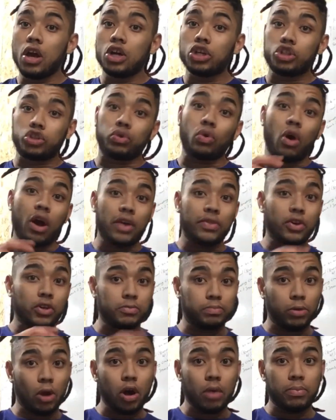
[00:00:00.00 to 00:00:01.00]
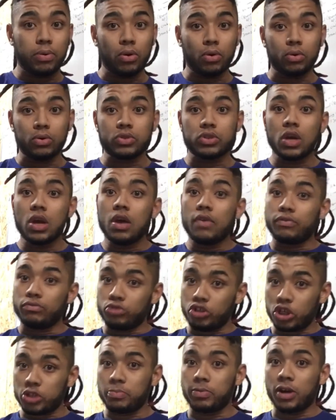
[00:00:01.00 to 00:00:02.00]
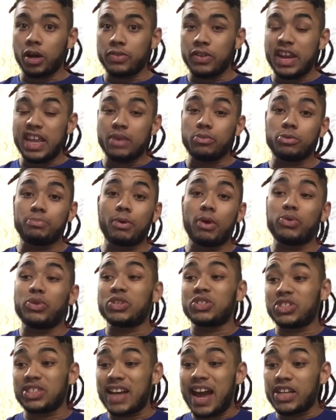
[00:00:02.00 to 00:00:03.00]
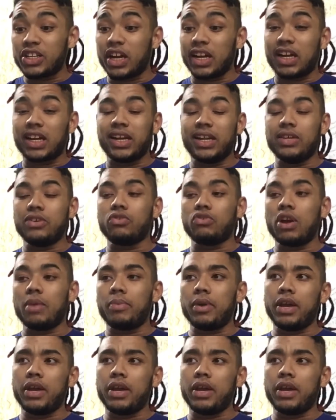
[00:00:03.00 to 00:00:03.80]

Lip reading: try those block pulls from just below the knee with both a snatch and a clean grip.